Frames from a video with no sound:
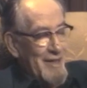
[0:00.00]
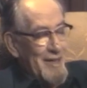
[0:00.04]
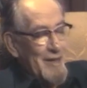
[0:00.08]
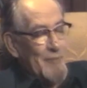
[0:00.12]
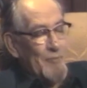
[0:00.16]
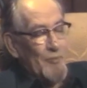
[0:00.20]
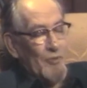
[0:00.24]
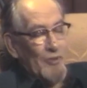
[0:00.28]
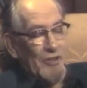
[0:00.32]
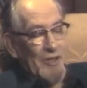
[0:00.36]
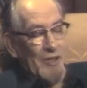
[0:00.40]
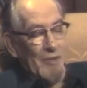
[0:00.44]

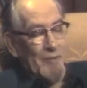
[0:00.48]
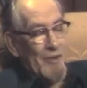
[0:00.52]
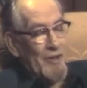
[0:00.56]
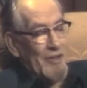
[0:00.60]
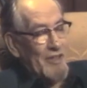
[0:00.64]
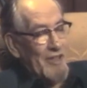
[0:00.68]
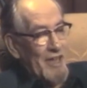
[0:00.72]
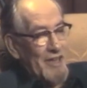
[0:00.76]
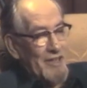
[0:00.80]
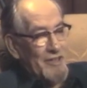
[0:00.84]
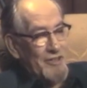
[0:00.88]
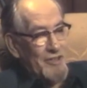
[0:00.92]
put them
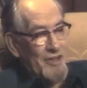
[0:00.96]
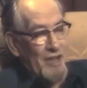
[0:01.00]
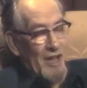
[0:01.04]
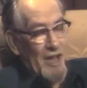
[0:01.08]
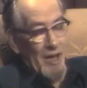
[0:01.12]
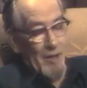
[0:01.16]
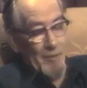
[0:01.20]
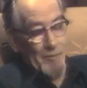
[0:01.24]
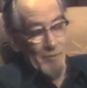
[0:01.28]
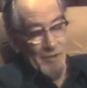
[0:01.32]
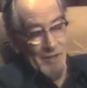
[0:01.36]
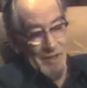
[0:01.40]
on that
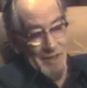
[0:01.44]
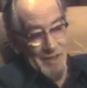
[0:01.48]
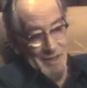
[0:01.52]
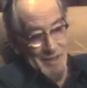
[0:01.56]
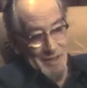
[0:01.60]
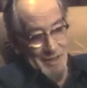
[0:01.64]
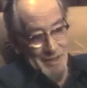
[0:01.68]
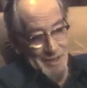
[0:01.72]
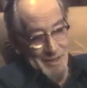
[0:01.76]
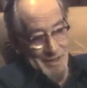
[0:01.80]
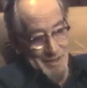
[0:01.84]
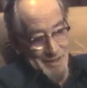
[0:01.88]
job,
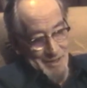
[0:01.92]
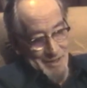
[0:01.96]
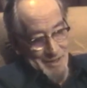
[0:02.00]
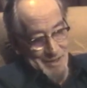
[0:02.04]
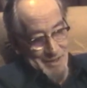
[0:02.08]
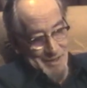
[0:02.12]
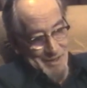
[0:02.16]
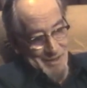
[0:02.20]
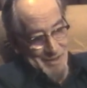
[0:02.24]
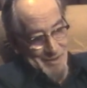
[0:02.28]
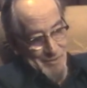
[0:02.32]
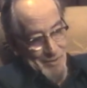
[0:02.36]

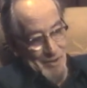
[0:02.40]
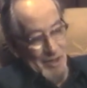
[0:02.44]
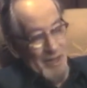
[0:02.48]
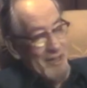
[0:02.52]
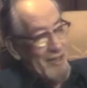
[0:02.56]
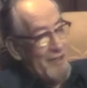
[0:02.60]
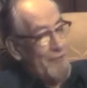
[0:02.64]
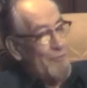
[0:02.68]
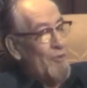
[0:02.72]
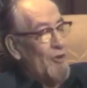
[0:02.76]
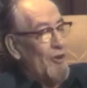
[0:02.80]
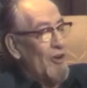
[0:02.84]
we
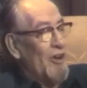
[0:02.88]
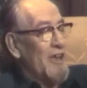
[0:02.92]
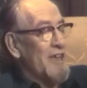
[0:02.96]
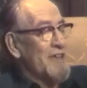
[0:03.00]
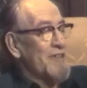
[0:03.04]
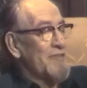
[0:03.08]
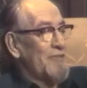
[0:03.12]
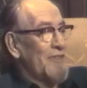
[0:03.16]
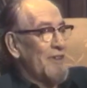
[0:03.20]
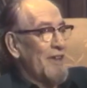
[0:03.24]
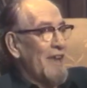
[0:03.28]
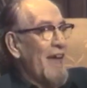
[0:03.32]
could more or
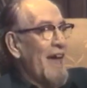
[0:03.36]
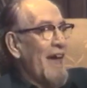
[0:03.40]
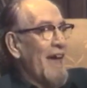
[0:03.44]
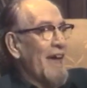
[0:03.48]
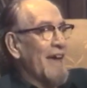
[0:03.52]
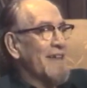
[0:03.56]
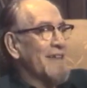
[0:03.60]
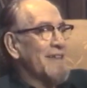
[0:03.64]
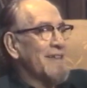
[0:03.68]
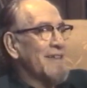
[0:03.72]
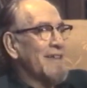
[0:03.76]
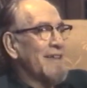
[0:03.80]
less
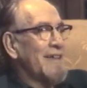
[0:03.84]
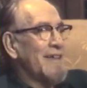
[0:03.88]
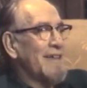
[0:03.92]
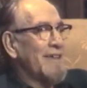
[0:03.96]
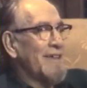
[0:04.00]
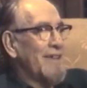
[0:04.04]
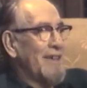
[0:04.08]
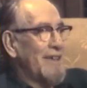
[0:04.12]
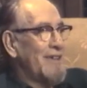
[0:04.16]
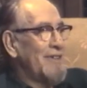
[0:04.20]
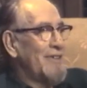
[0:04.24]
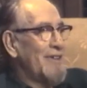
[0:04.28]
relax. They knew